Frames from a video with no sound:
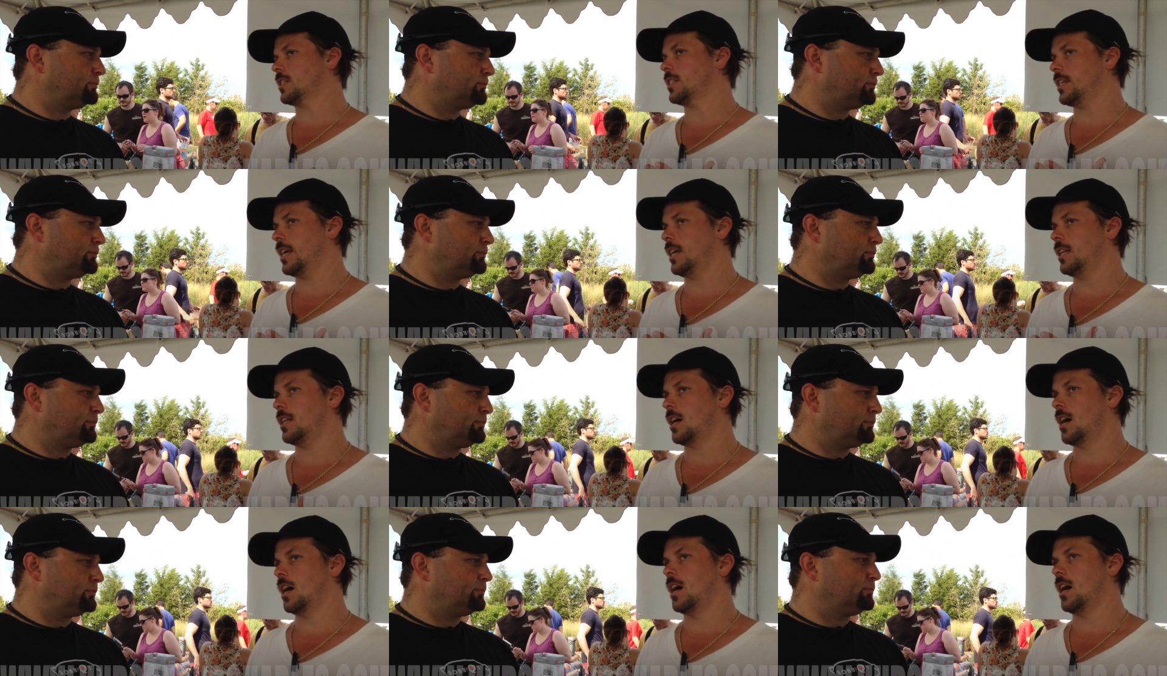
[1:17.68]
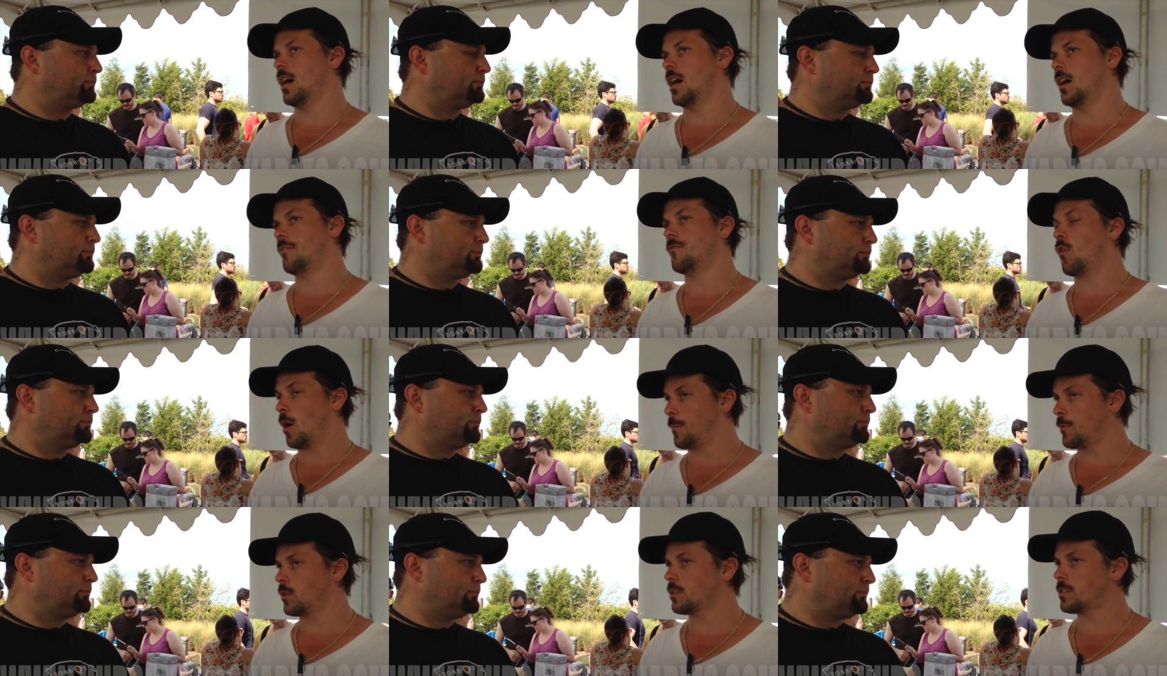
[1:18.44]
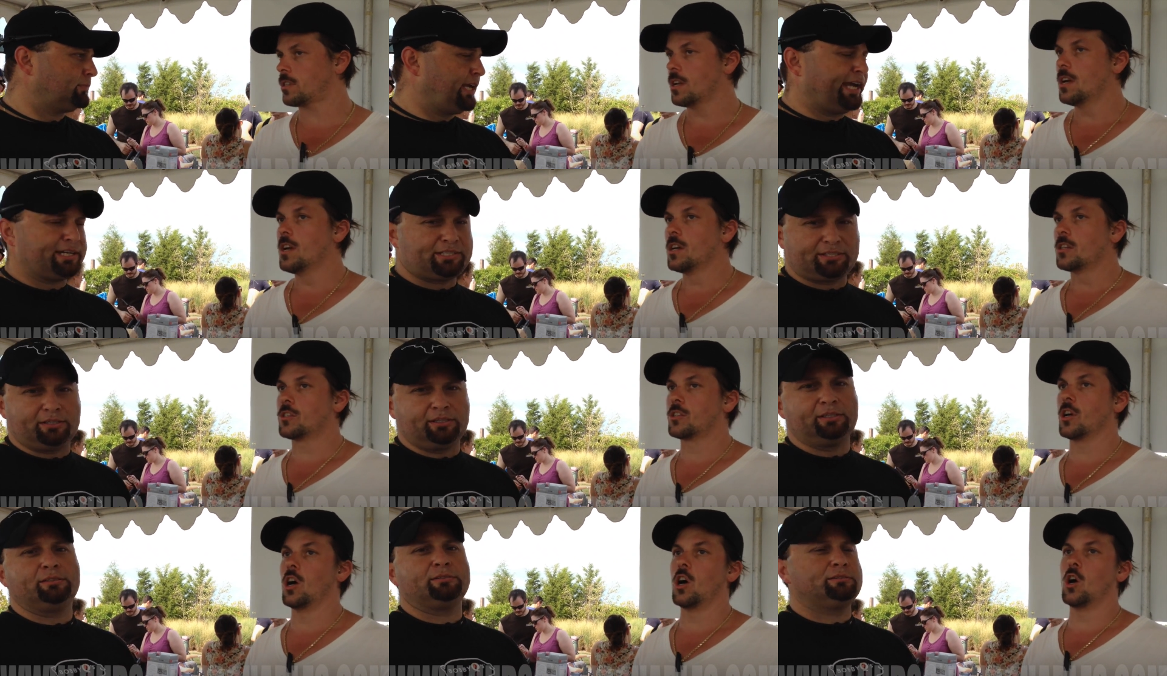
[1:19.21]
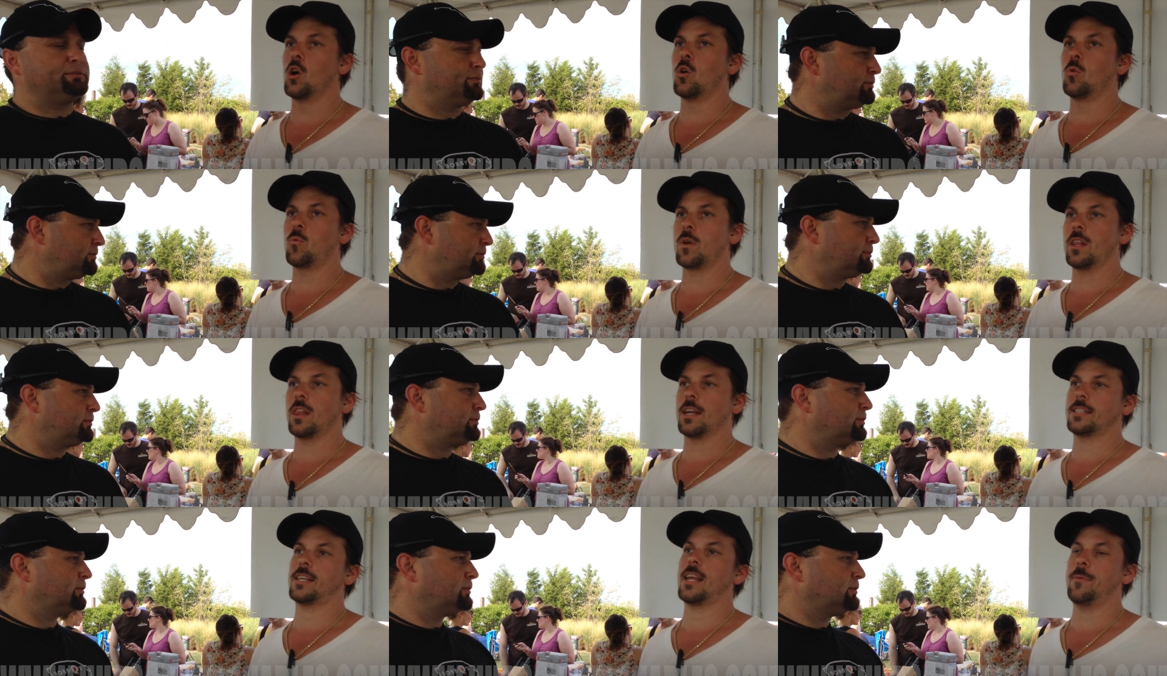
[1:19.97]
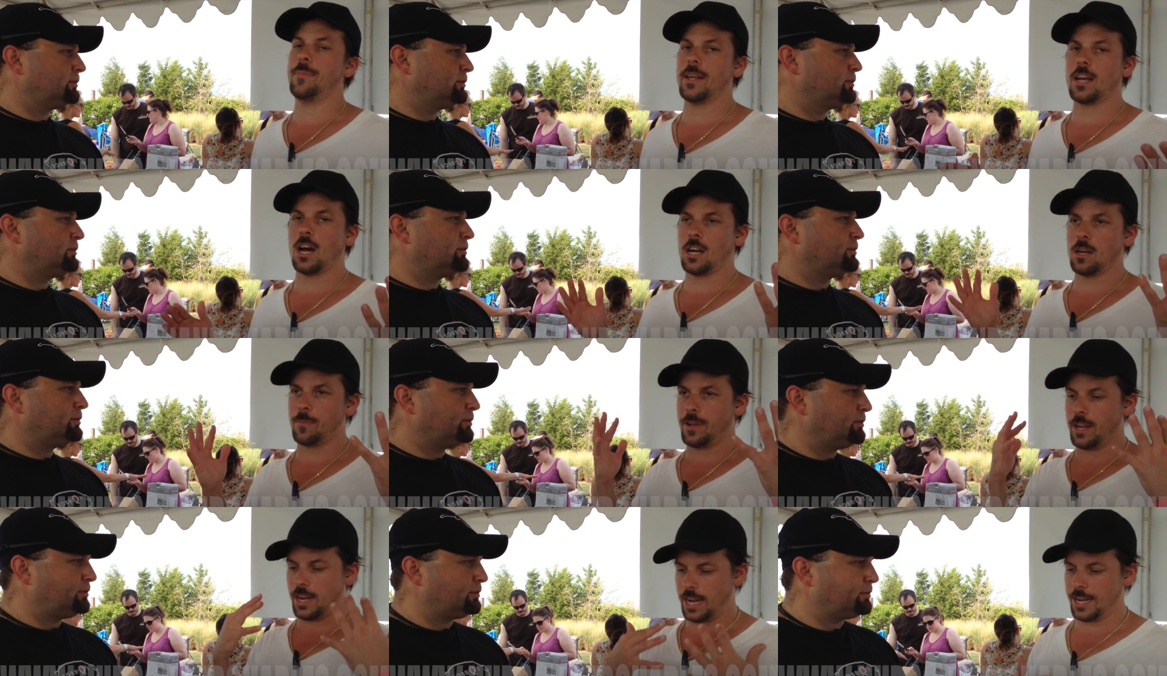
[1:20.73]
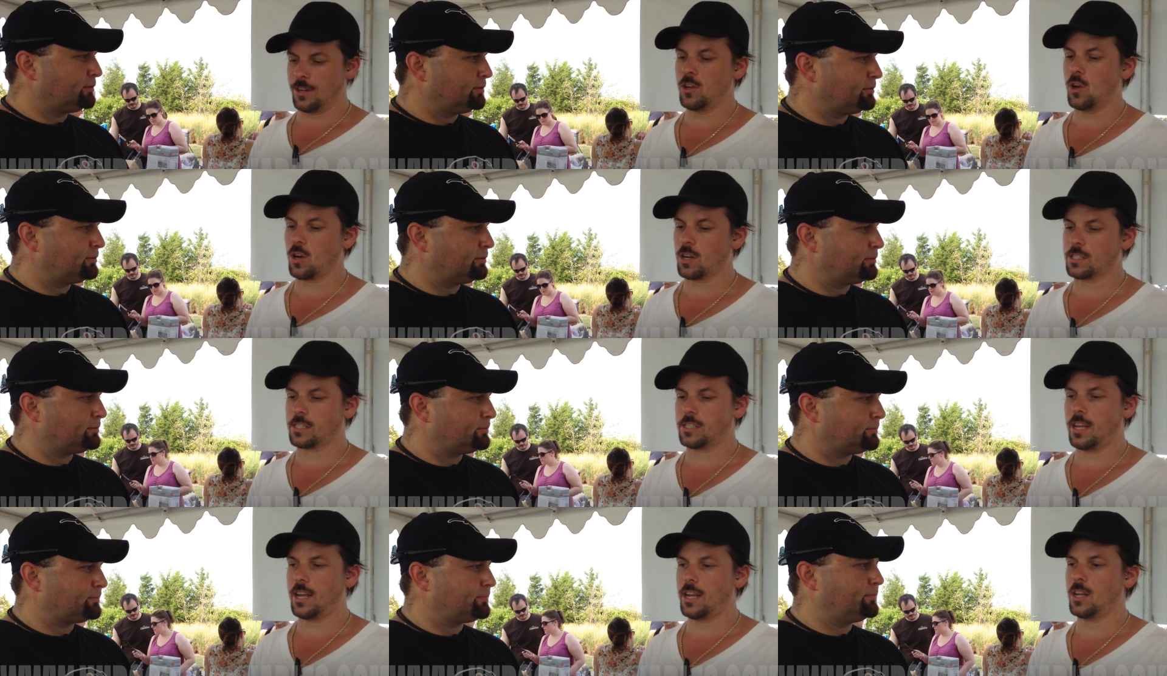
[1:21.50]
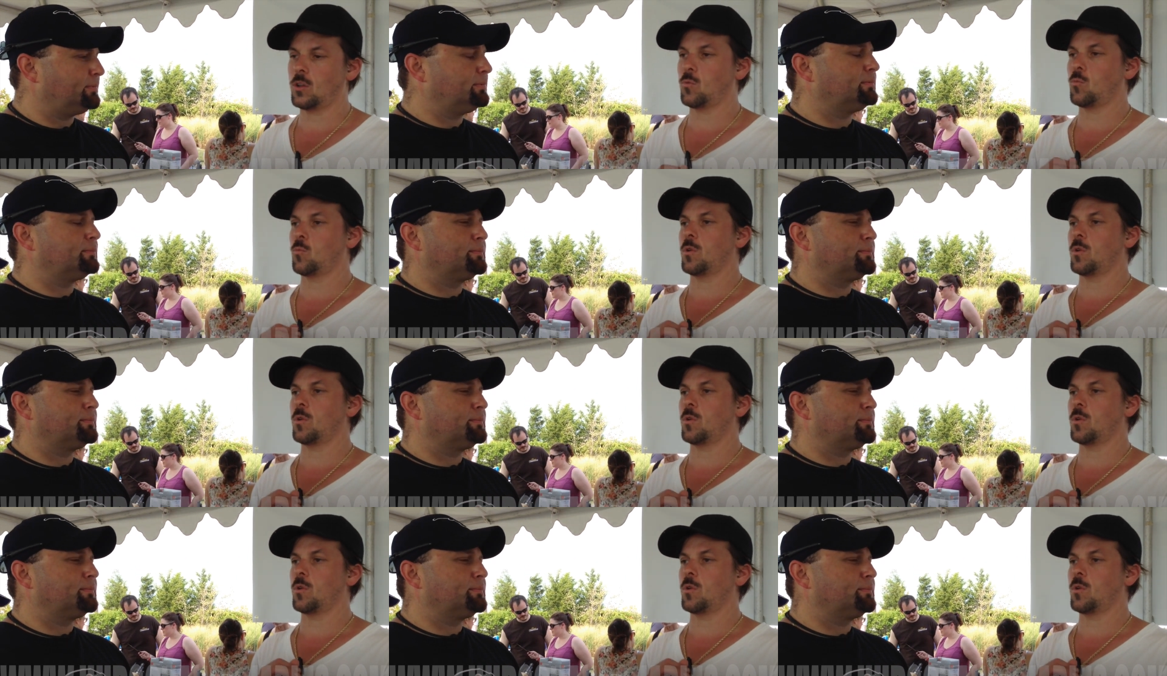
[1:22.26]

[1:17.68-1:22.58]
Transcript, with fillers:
Speaker 1: State uh, farmers. So we like to keep the economy in New York State.